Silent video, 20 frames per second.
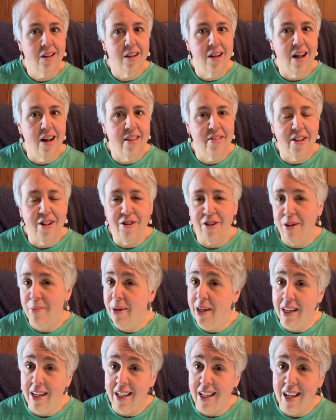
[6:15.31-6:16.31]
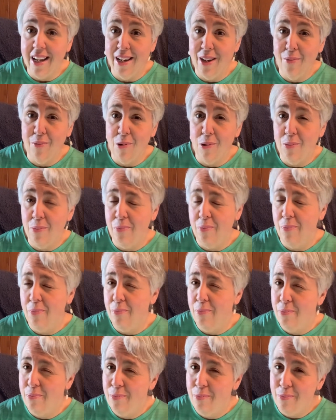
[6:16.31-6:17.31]
And if I try to make it again, it won't
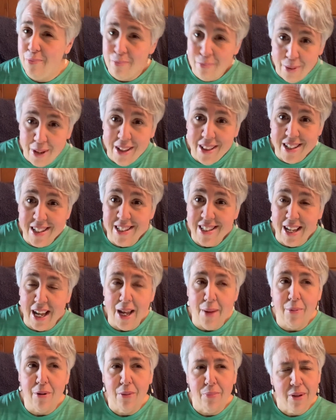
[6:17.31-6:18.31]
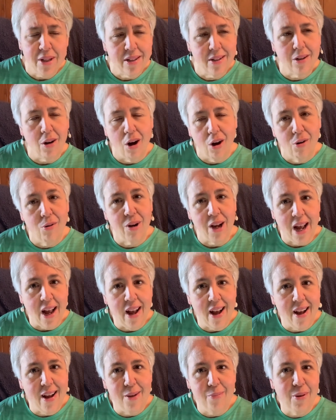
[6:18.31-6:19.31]
be the same. It'll be
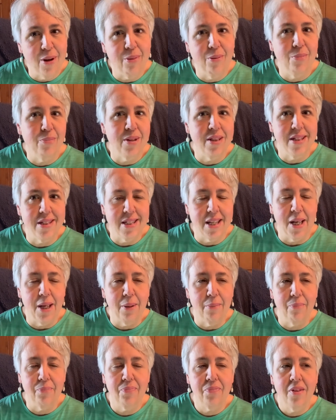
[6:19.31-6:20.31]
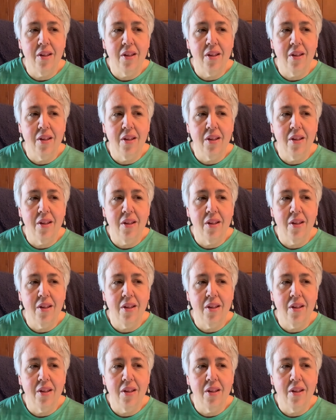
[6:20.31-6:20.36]
okay, but it won't be the same.